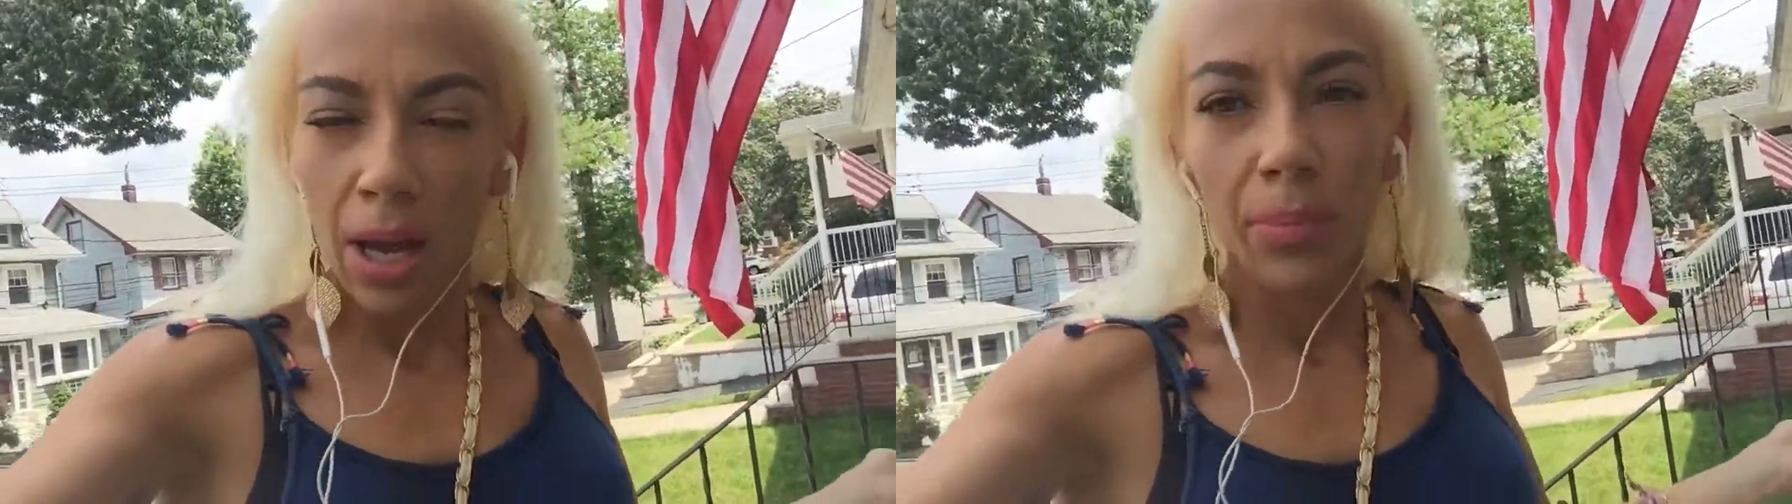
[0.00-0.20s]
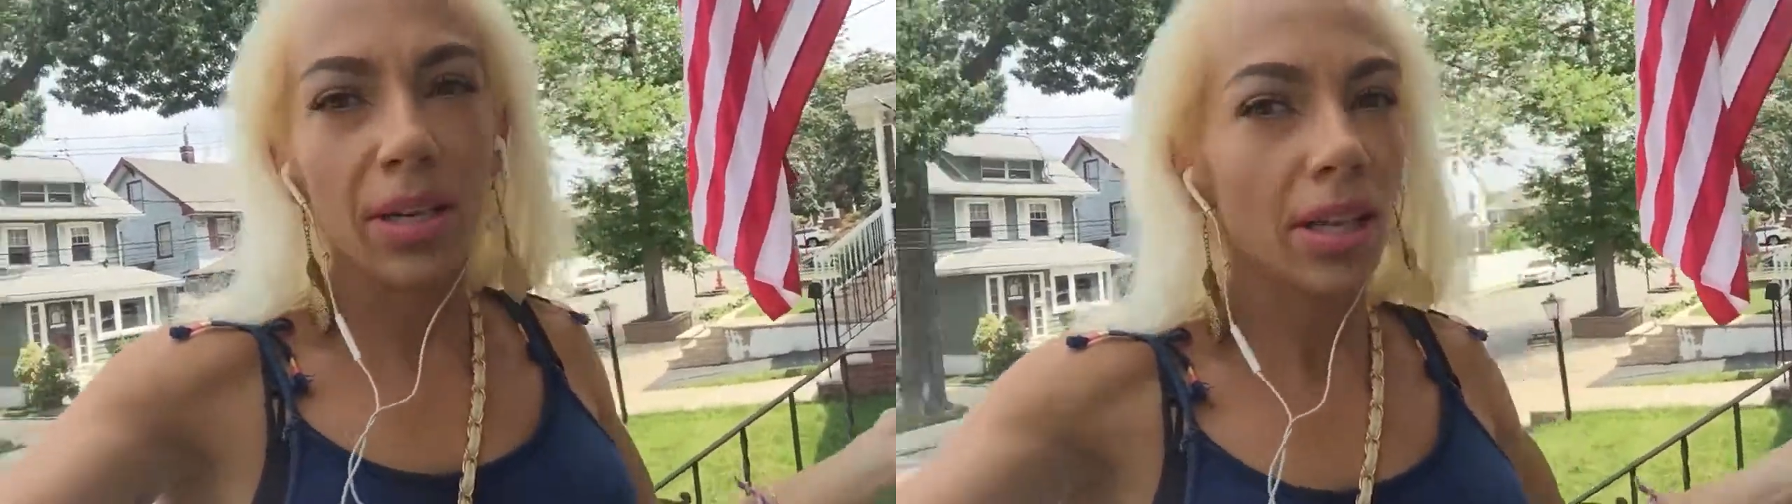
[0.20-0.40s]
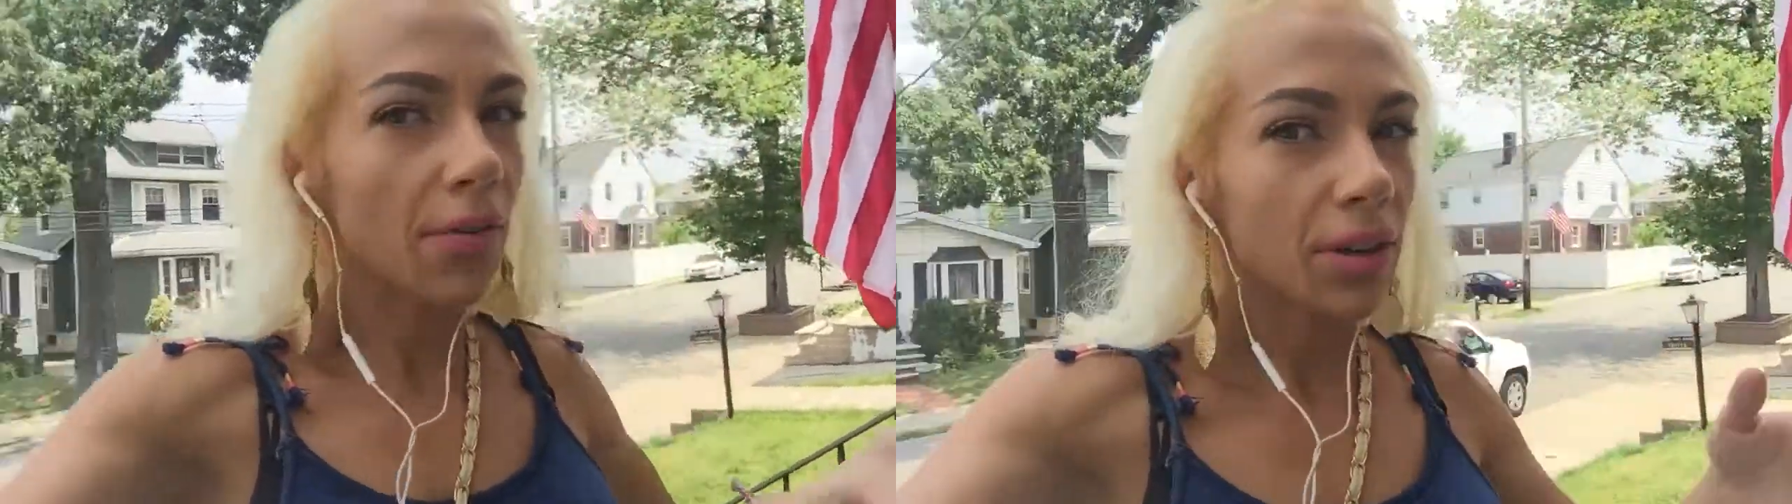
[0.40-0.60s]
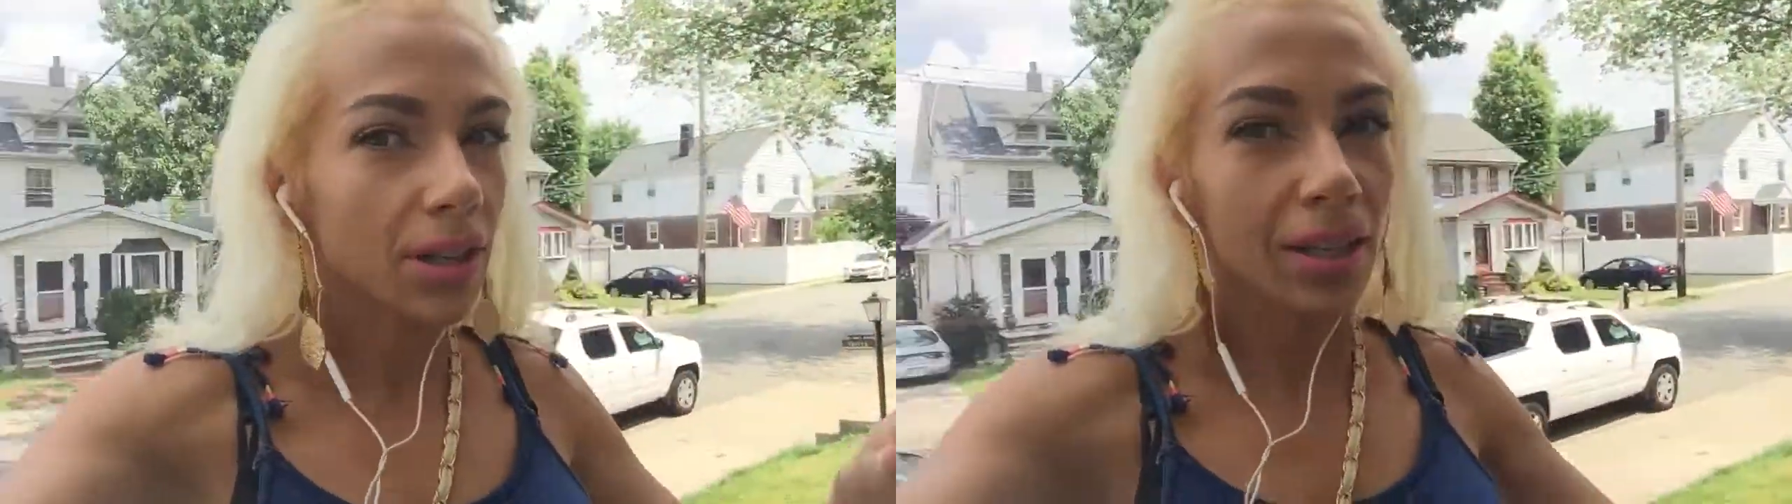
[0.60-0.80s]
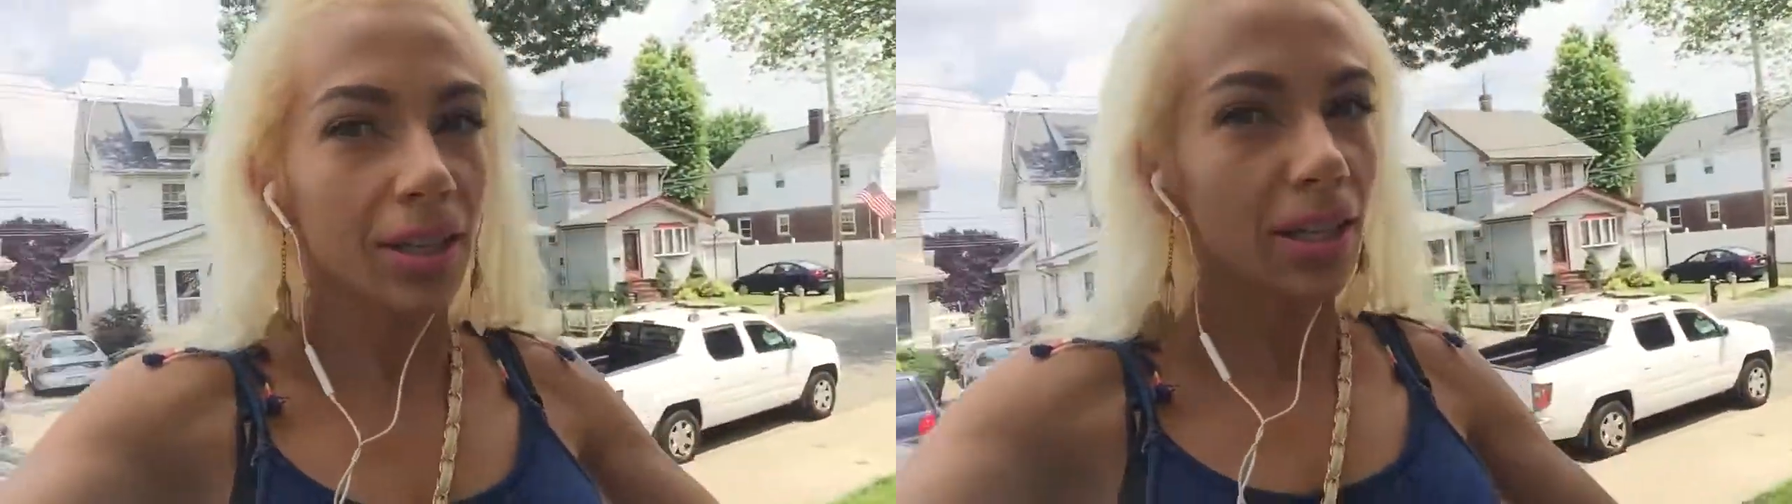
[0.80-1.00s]
Because
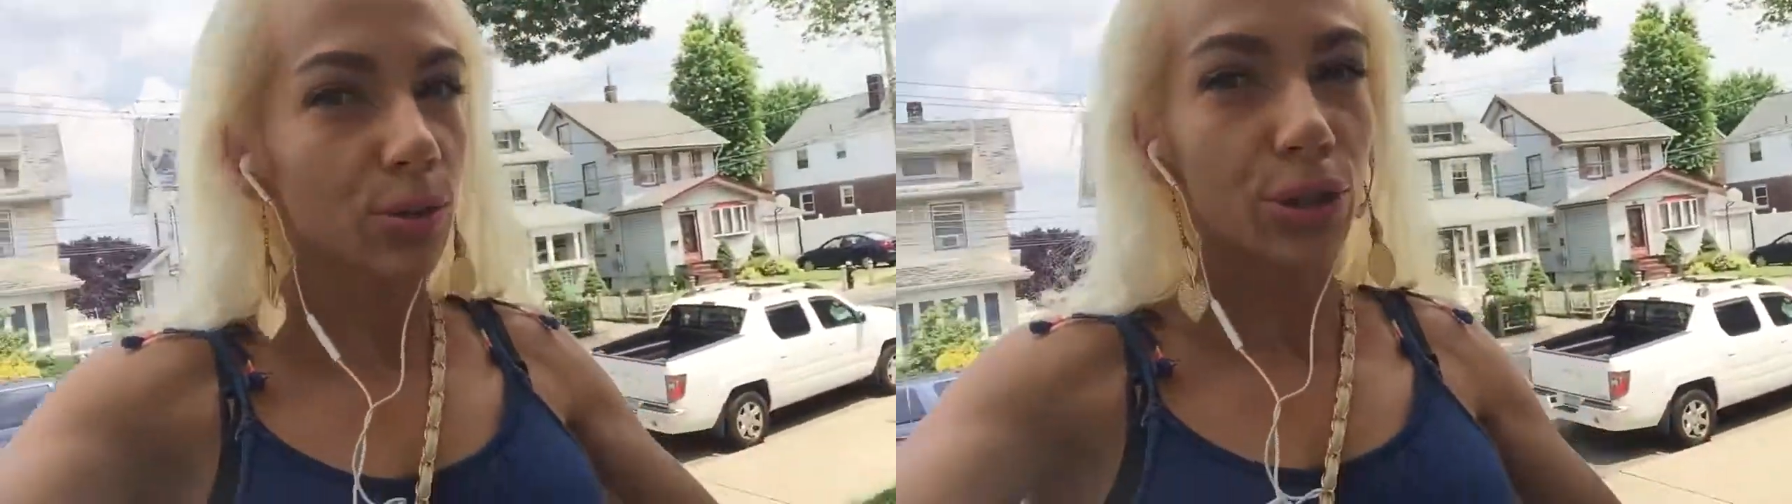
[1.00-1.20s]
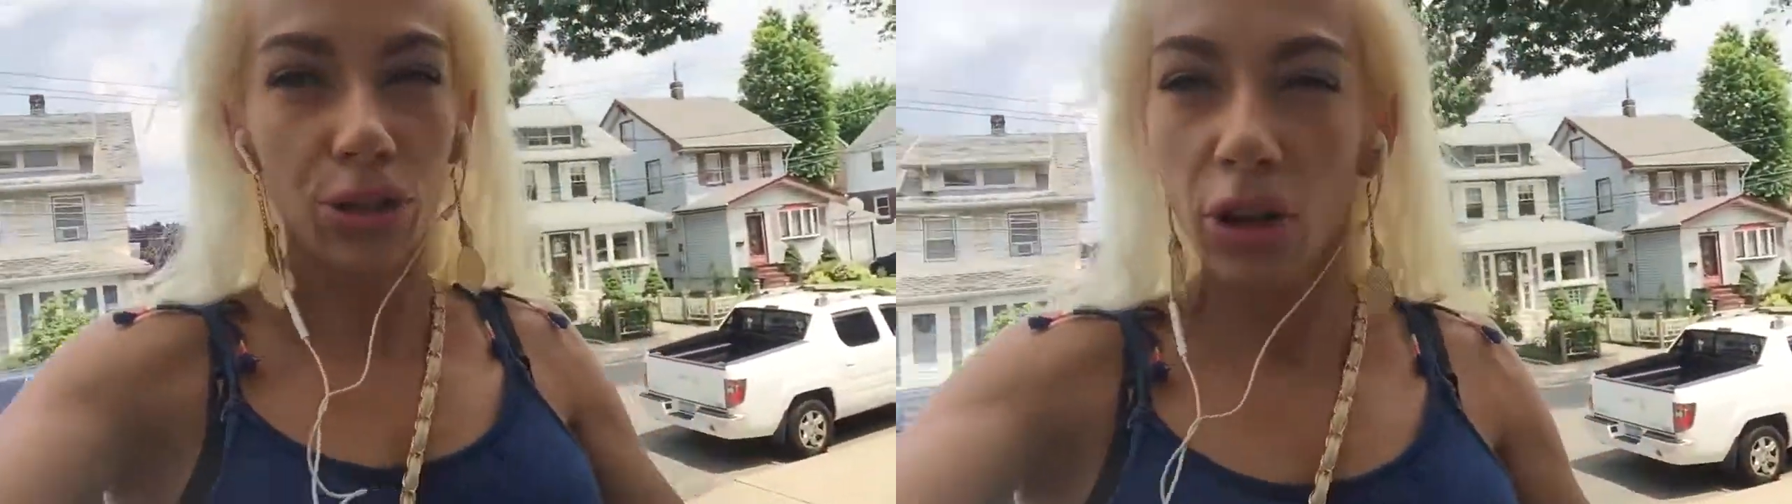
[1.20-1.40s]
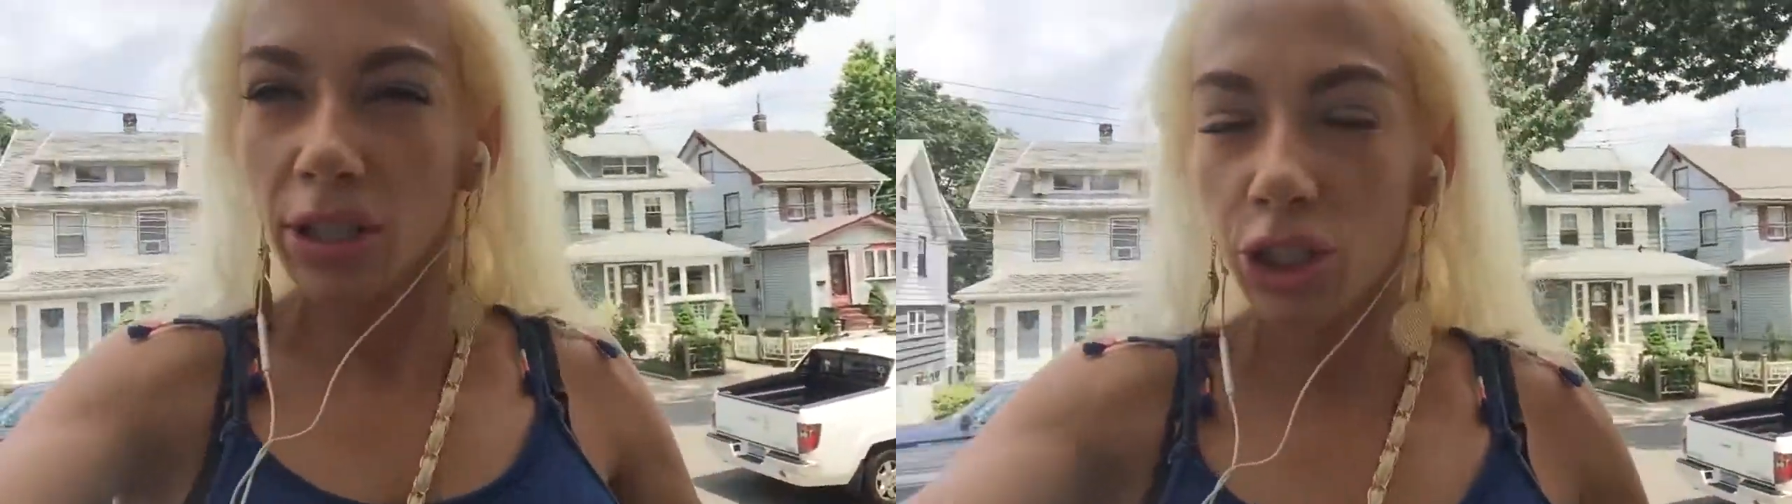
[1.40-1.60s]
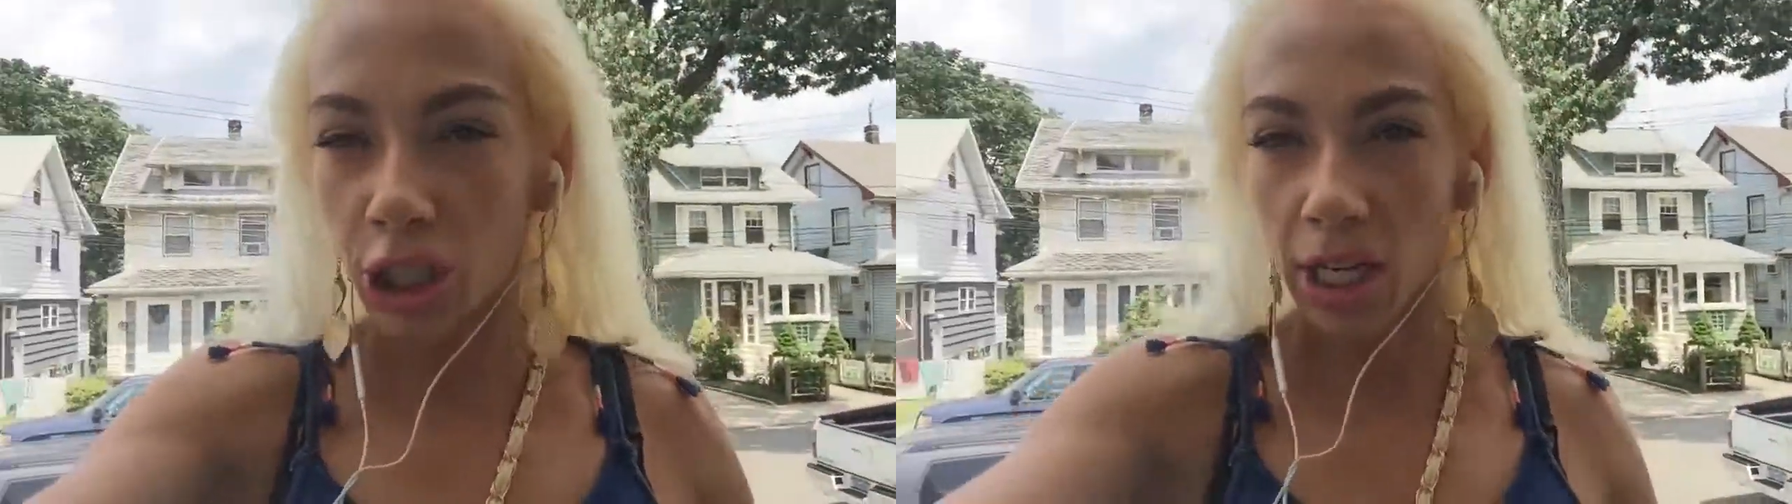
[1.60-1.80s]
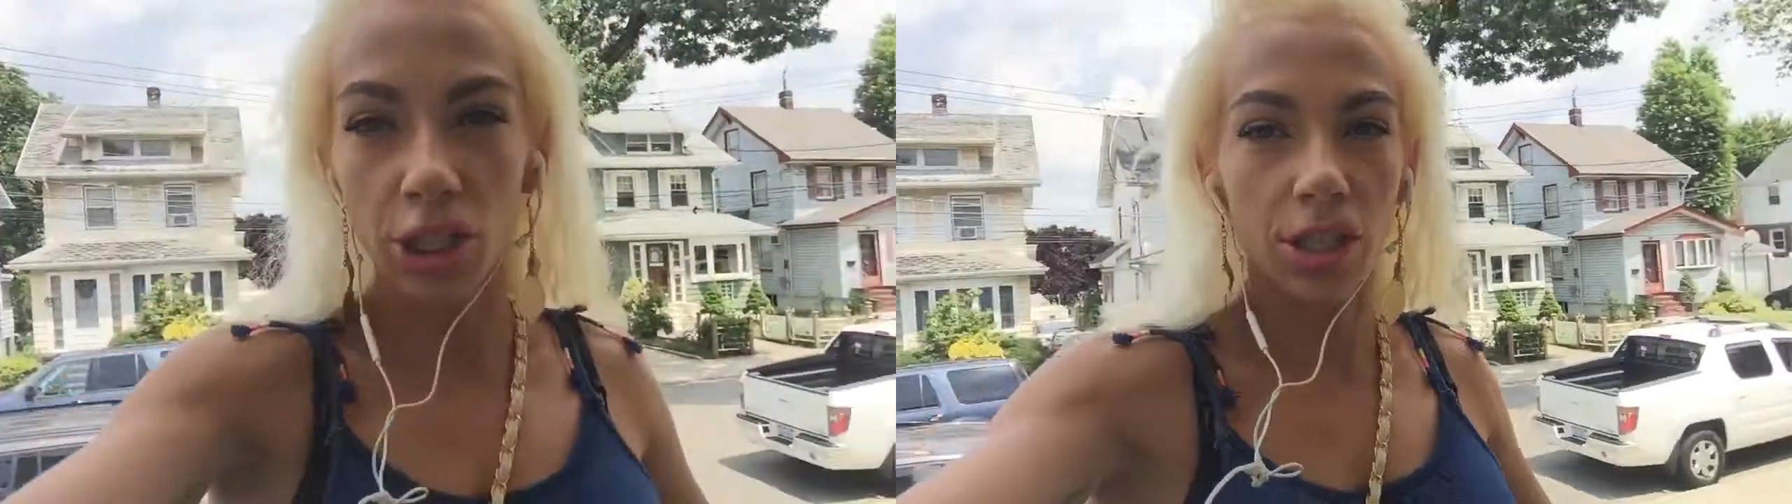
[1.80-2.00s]
everything, like all the size
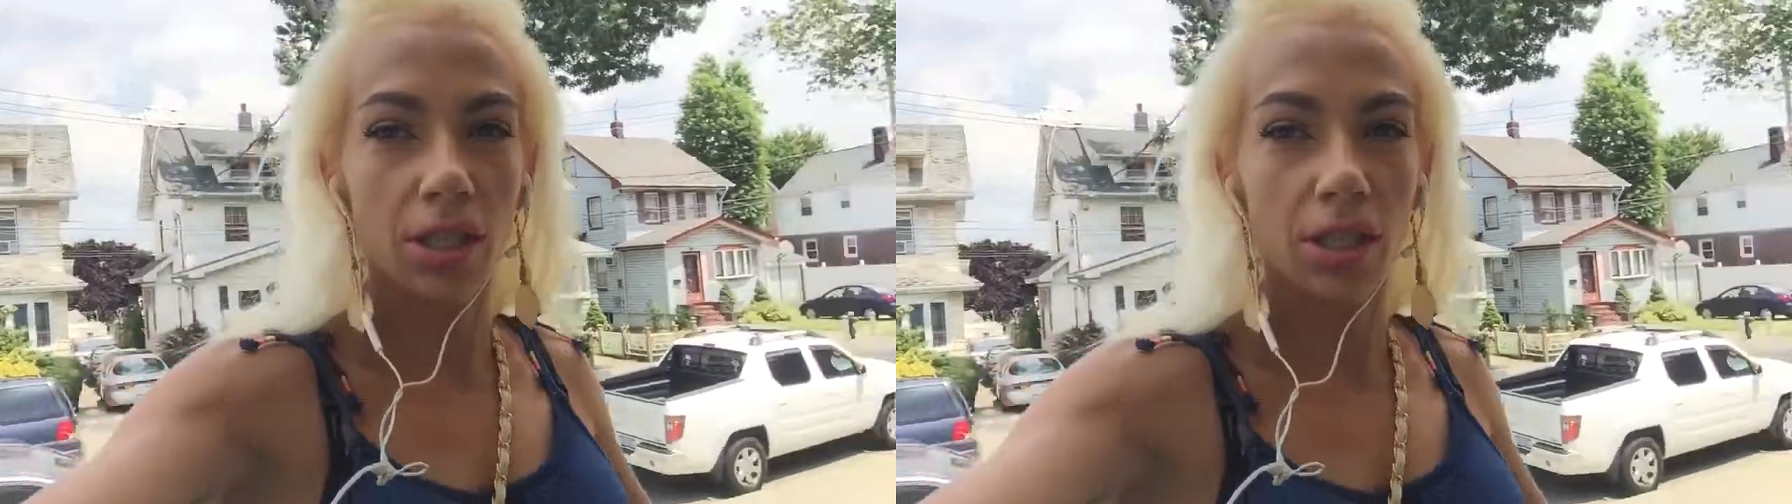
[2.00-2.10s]
changes.